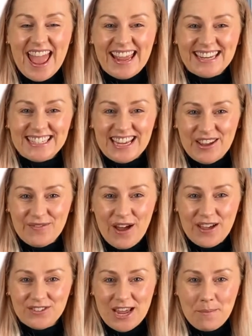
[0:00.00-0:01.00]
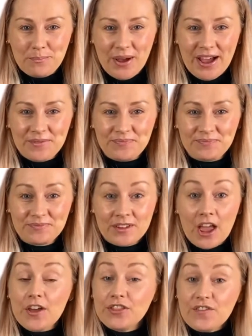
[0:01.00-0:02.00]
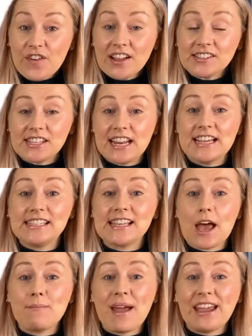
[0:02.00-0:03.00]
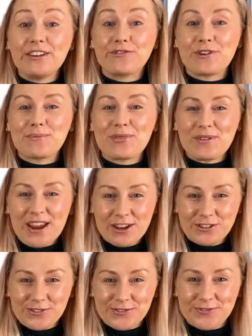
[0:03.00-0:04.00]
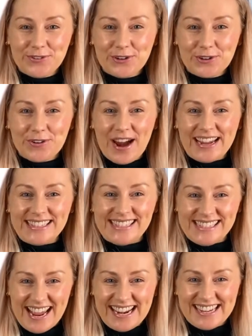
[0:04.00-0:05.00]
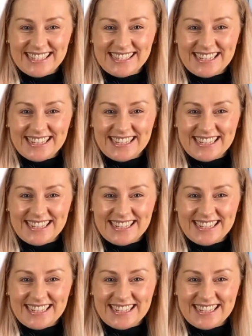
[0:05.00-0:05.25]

in T5 temper. The fasteners are made from 304 grade stainless